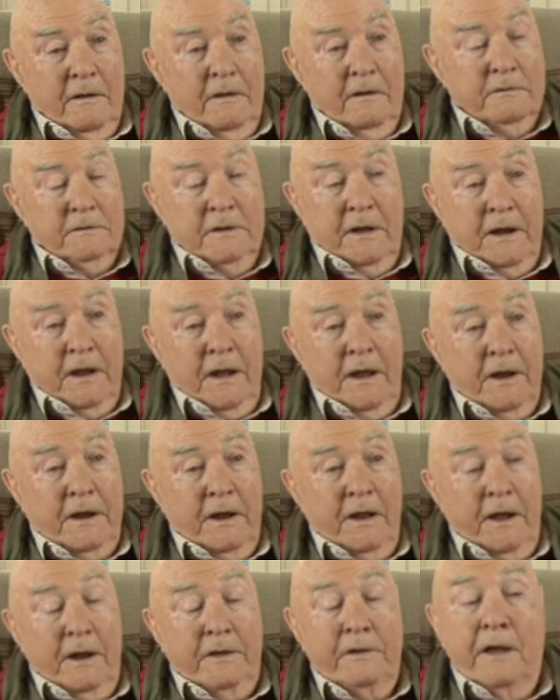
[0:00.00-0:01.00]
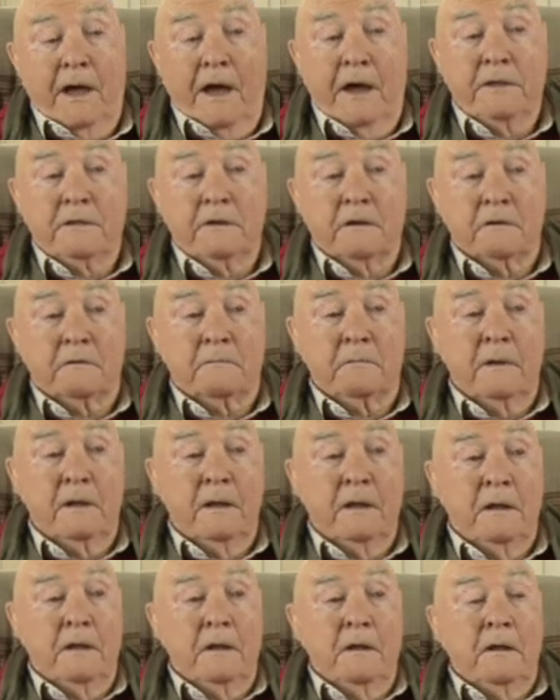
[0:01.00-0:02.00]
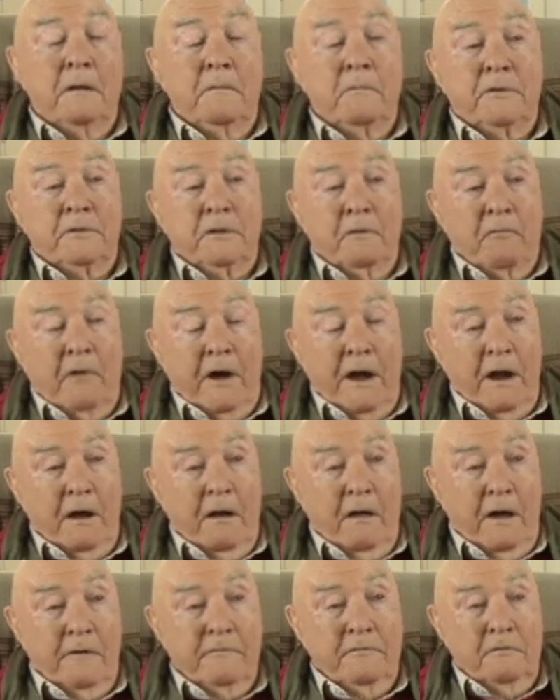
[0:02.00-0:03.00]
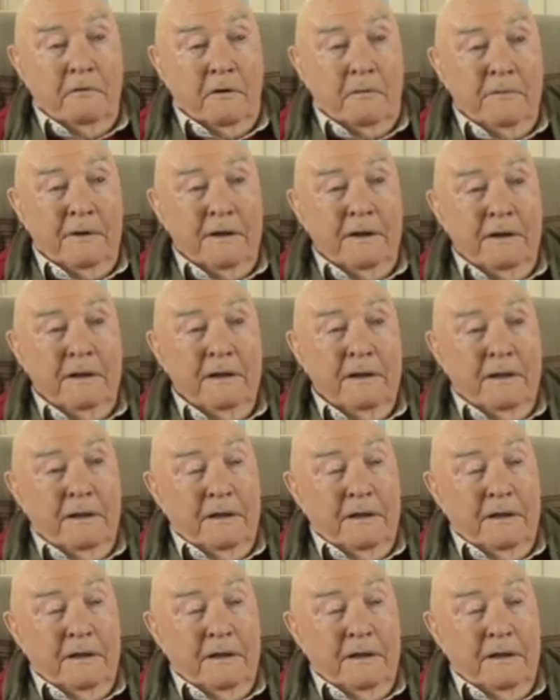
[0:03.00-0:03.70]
I was an out-and-out atheist. But the way life took me